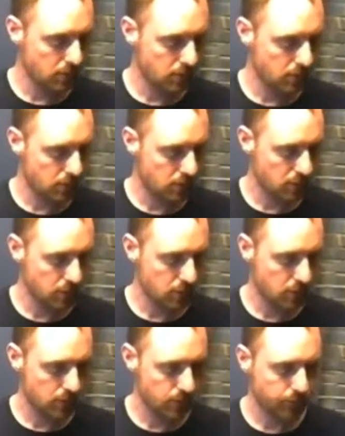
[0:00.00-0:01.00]

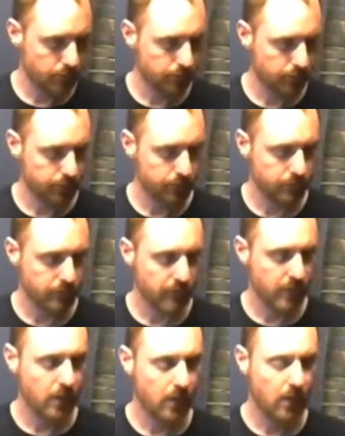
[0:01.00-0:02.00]

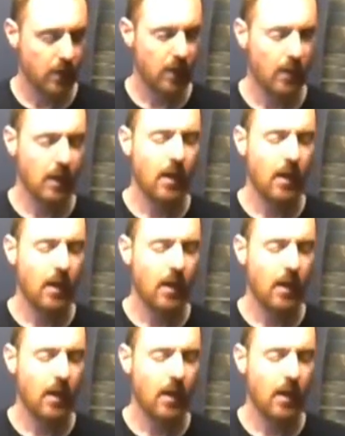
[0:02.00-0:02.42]
[no speech]